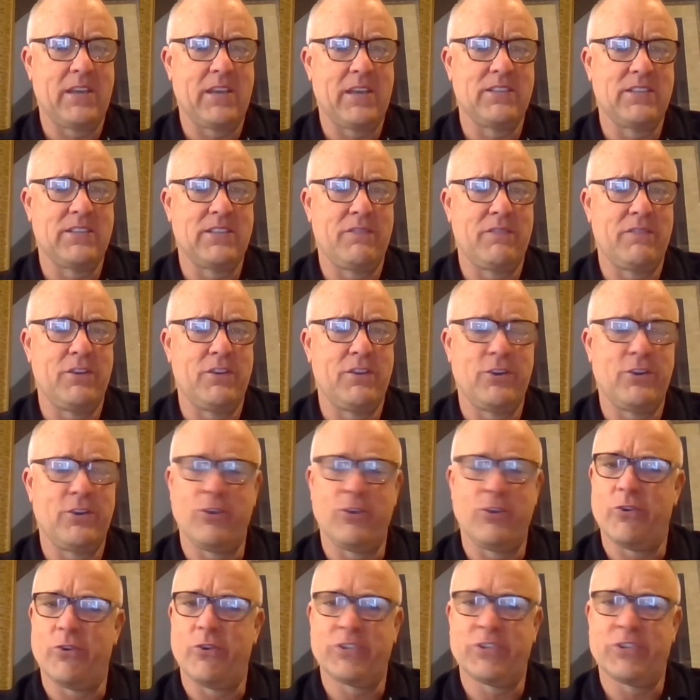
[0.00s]
because if you do,
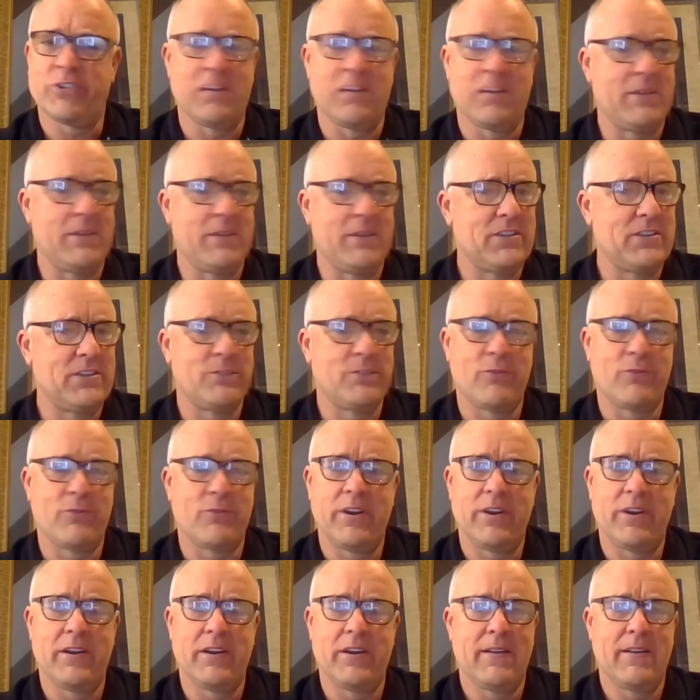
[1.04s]
you're always going to be
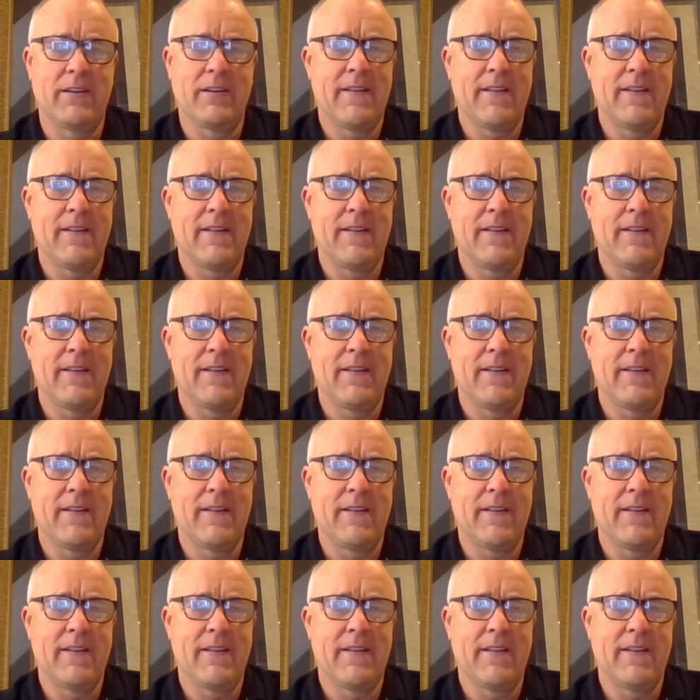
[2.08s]
disappointed.